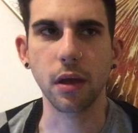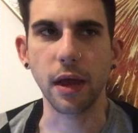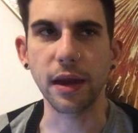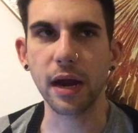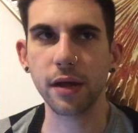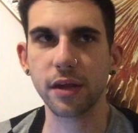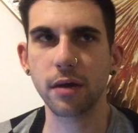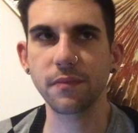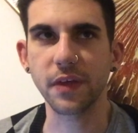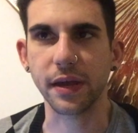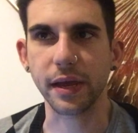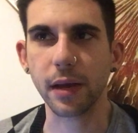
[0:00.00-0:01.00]
And now that I'm
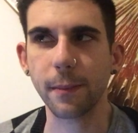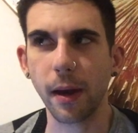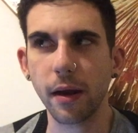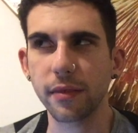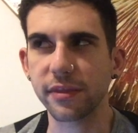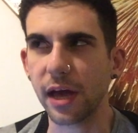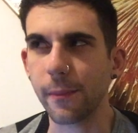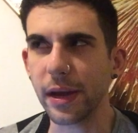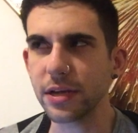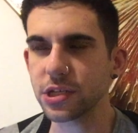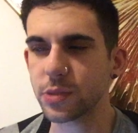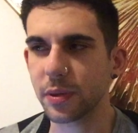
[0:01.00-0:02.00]
thinking about it, that
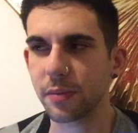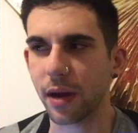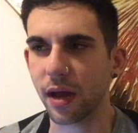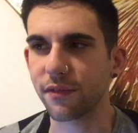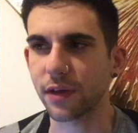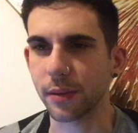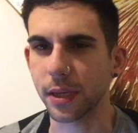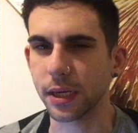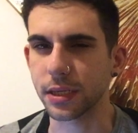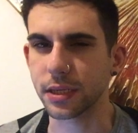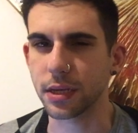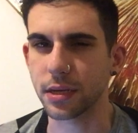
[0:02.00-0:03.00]
might just be my family
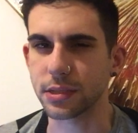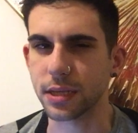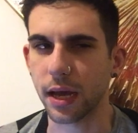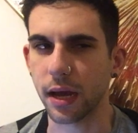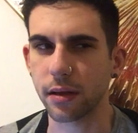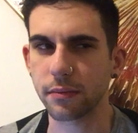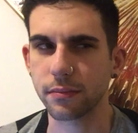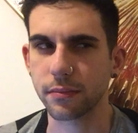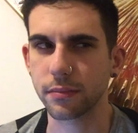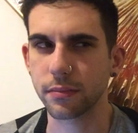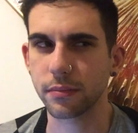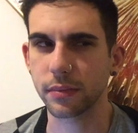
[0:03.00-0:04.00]
that does that.
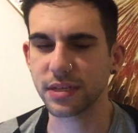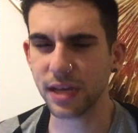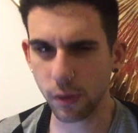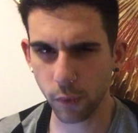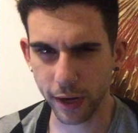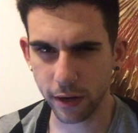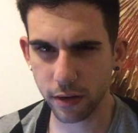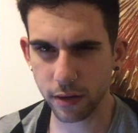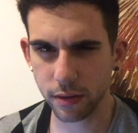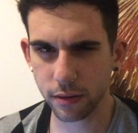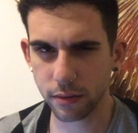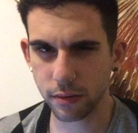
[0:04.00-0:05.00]
Is that weird?
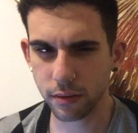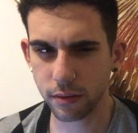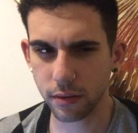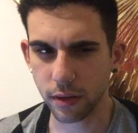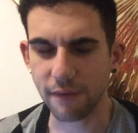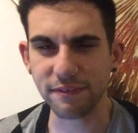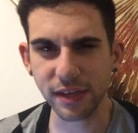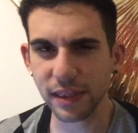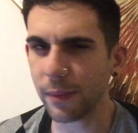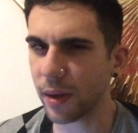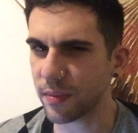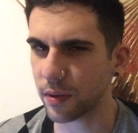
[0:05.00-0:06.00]
I feel like
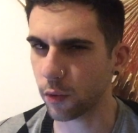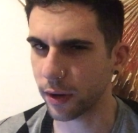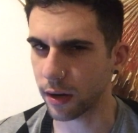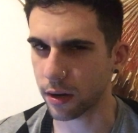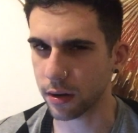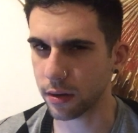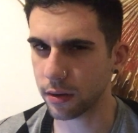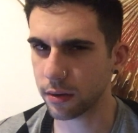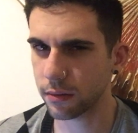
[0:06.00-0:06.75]
that might be weird.